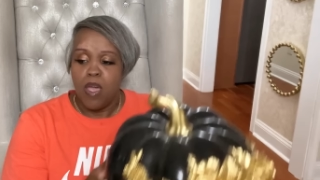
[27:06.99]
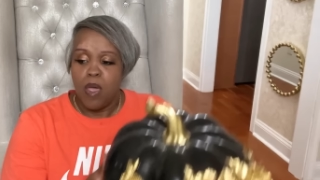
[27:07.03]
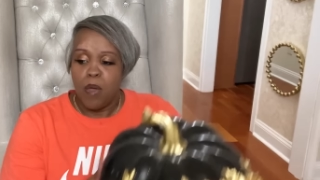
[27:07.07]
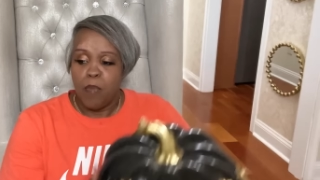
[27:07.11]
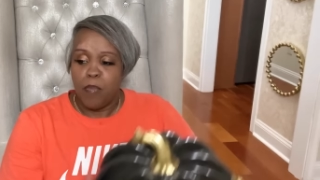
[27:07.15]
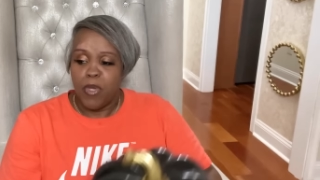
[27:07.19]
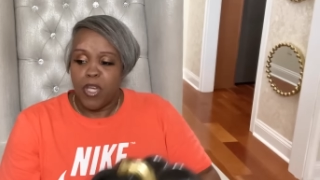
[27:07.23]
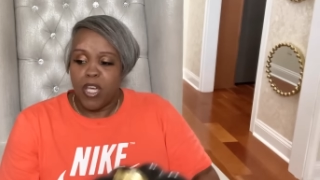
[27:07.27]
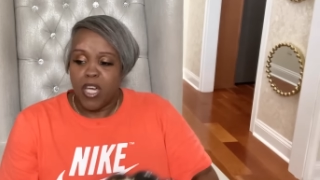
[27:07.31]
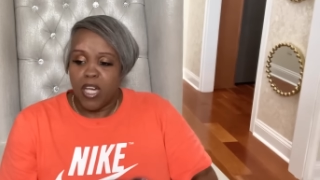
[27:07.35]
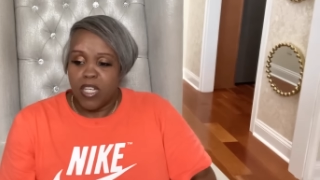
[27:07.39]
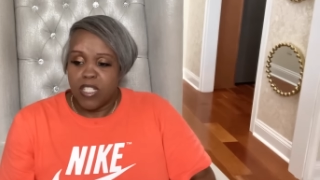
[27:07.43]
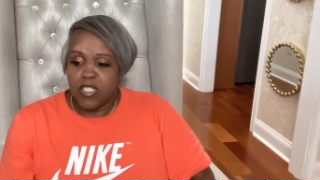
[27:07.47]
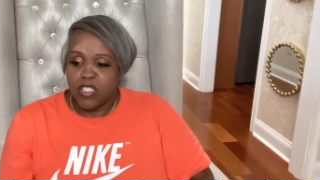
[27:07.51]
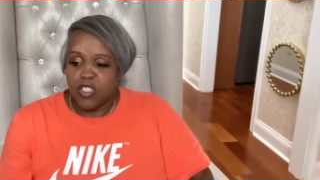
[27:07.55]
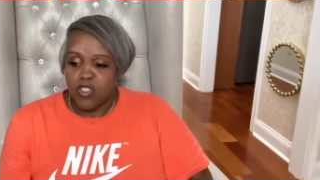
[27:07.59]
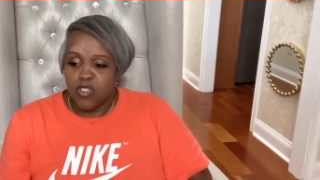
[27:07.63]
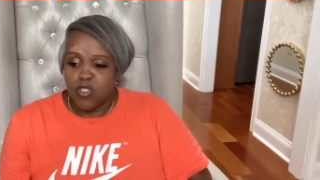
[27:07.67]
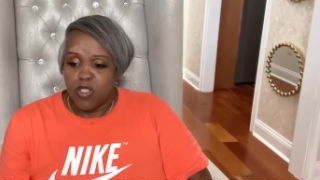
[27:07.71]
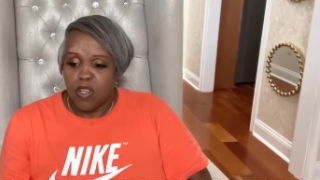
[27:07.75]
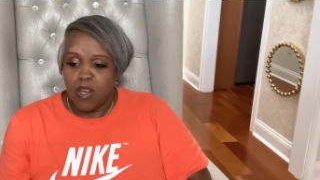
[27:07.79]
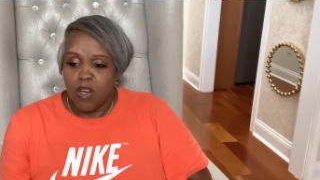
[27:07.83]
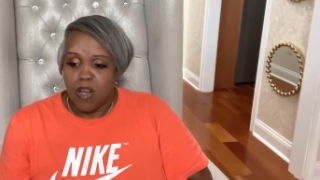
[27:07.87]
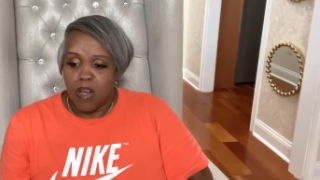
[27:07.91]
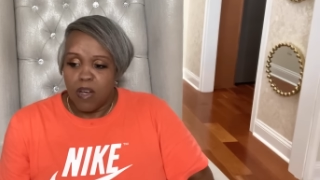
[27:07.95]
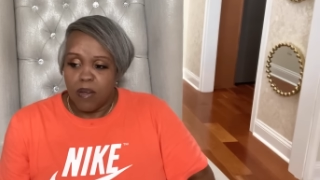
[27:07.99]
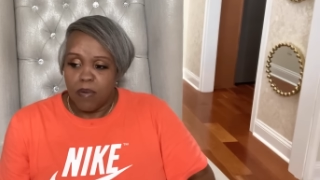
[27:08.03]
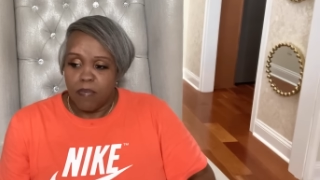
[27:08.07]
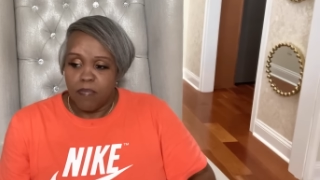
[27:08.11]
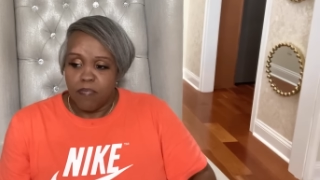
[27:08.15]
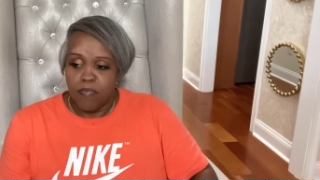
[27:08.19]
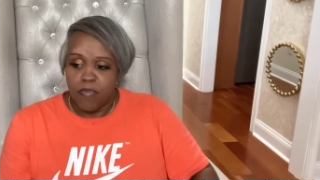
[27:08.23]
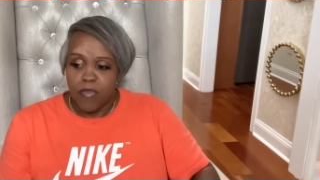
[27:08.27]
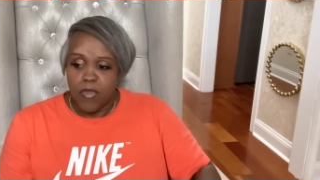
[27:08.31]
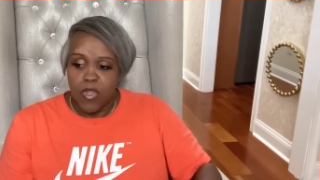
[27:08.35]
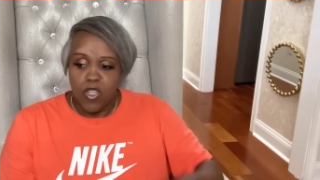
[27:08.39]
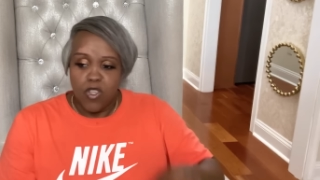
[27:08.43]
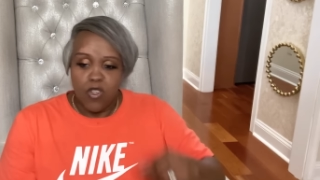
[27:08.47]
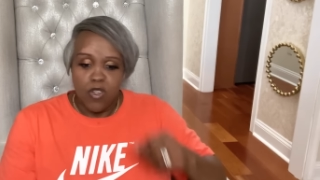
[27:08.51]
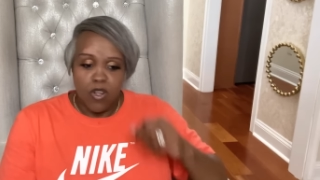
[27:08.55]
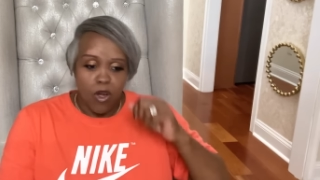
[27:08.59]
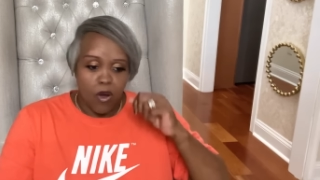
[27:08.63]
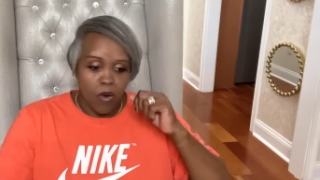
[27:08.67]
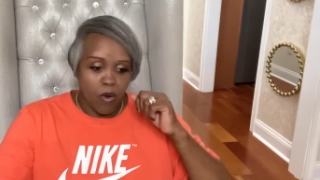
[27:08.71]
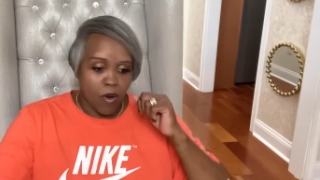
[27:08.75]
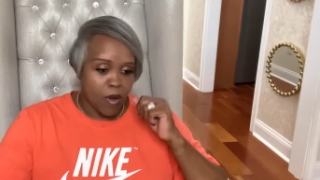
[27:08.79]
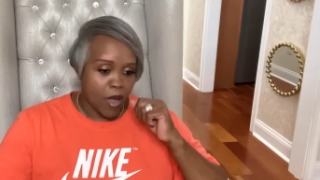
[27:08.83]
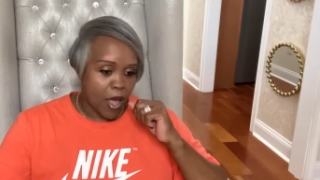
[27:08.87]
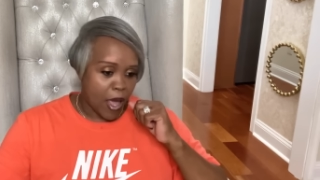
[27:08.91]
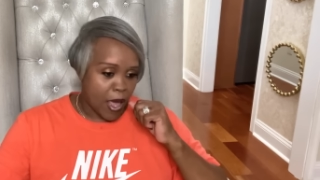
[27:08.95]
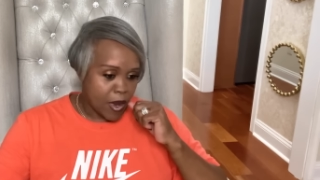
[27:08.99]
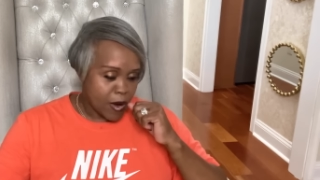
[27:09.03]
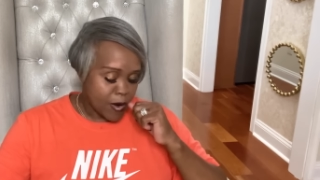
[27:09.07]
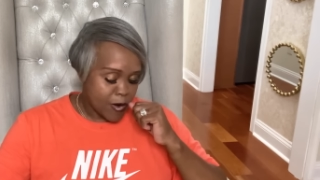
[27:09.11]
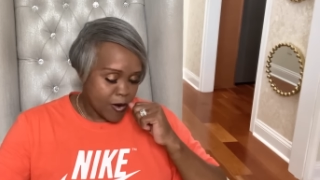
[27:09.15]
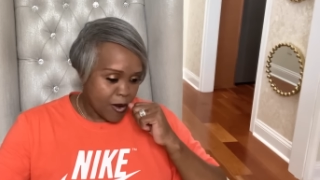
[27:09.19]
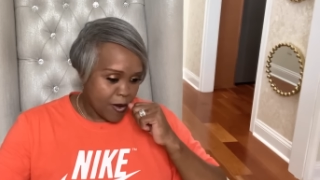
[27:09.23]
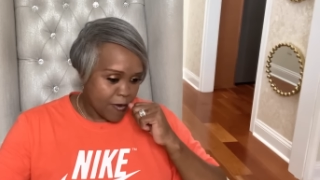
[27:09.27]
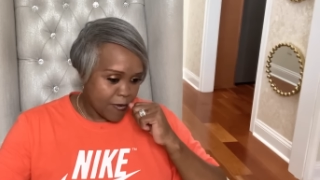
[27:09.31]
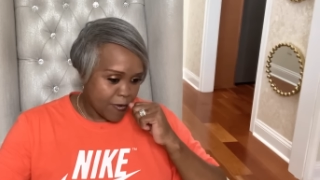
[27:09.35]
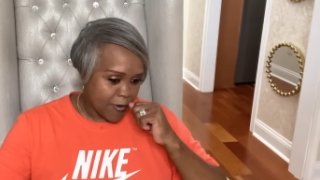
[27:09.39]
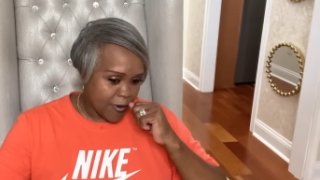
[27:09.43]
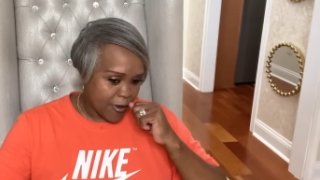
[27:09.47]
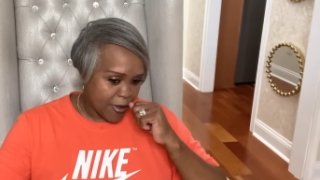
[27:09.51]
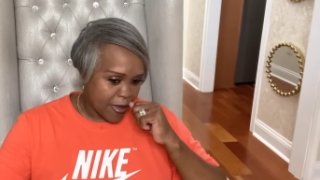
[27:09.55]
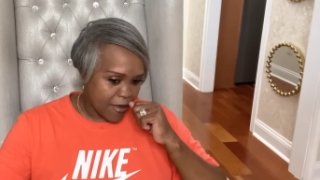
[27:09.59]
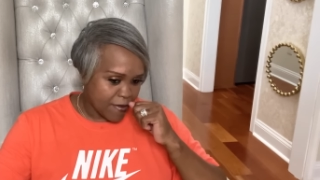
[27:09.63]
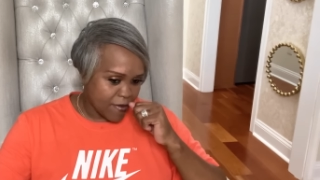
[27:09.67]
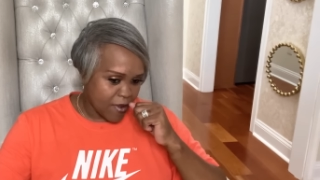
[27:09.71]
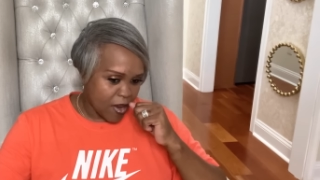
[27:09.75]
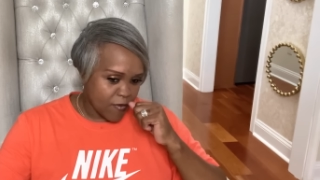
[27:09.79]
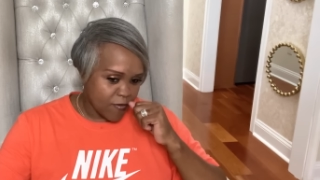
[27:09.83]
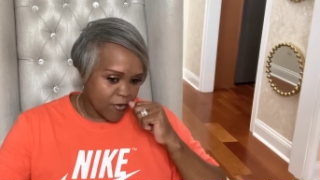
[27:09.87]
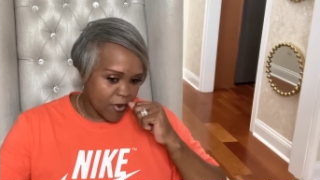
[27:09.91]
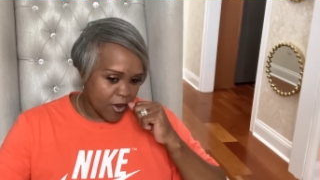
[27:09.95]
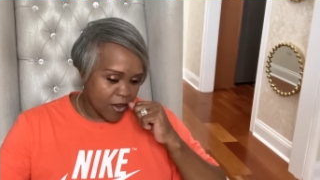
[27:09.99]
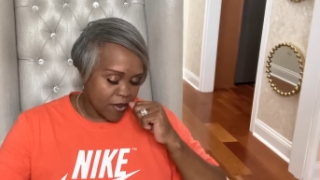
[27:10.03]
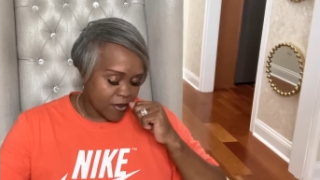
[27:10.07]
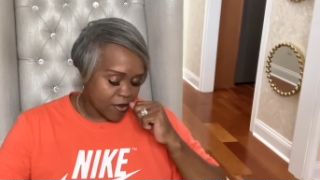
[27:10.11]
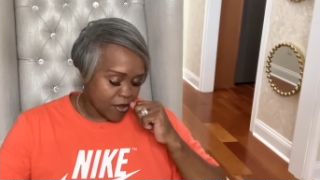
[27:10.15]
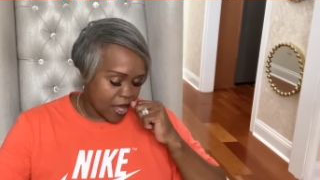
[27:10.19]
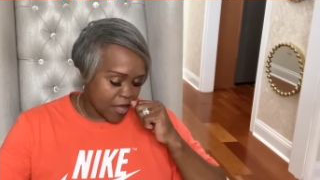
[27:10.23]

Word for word: because, um, you know, I don't know if, if I've, uh,